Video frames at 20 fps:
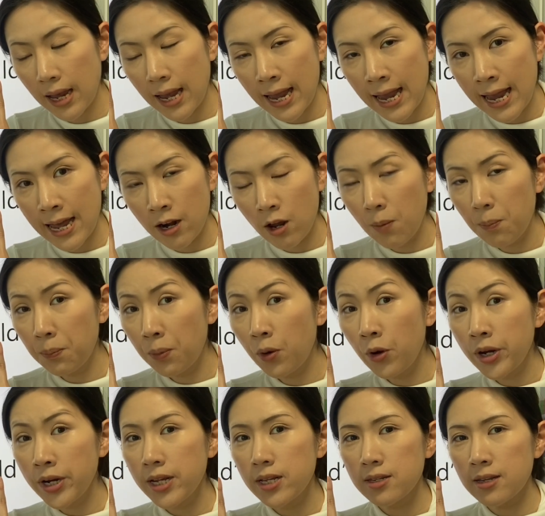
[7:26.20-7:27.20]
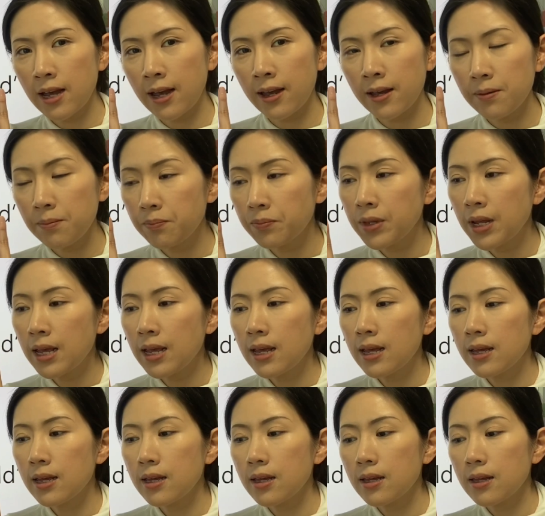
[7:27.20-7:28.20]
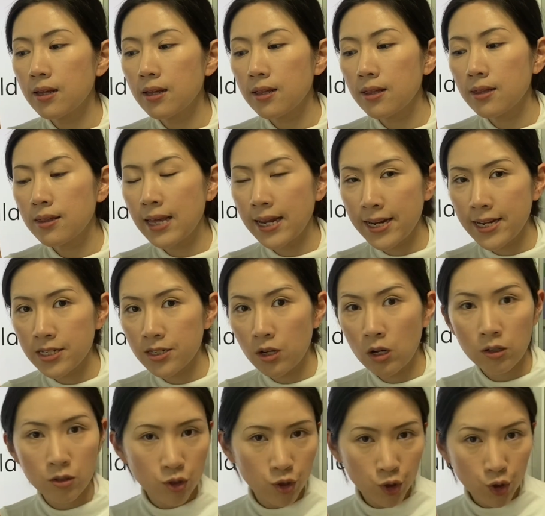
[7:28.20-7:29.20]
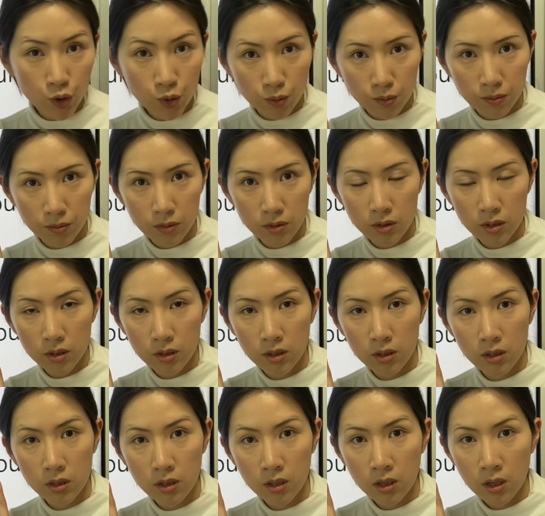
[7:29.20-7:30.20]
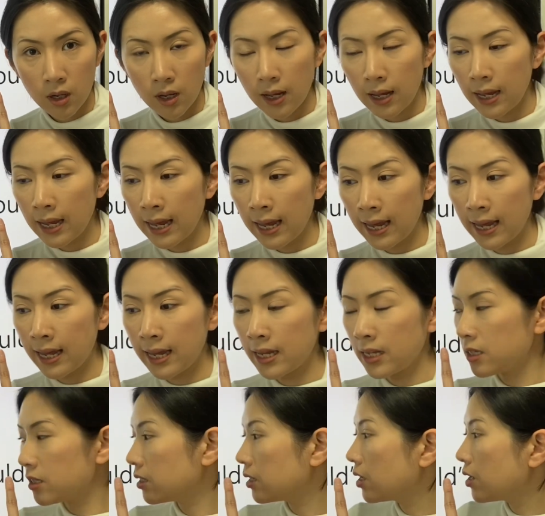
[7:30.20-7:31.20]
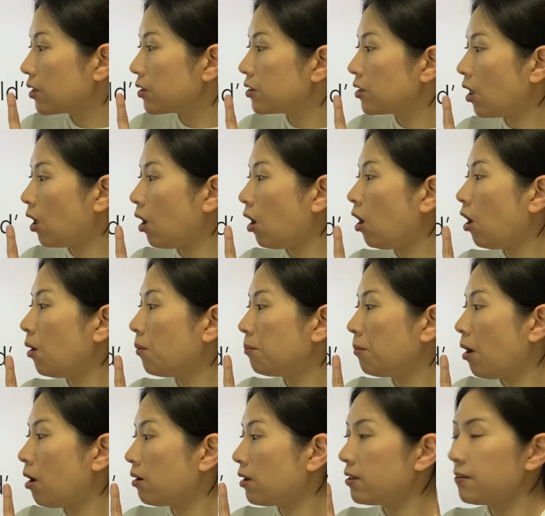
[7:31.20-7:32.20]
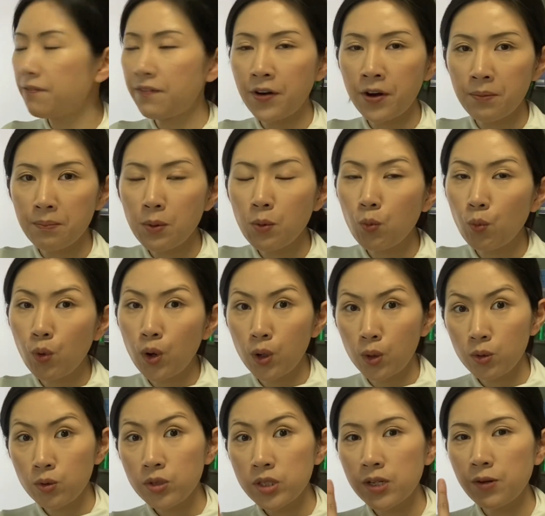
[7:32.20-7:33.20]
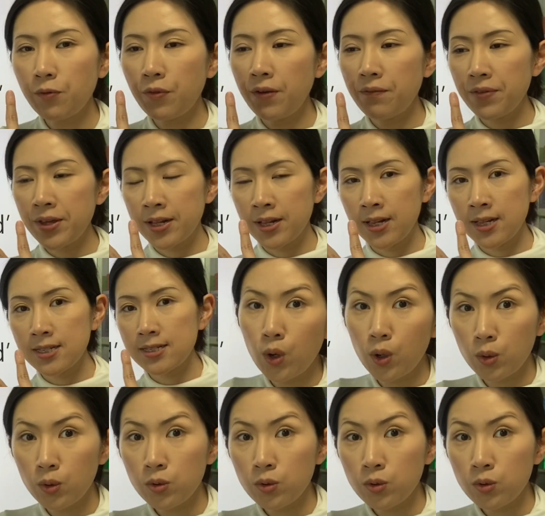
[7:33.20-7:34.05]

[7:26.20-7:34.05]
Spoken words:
at a point in time that is assumed. And the modal verb would reveals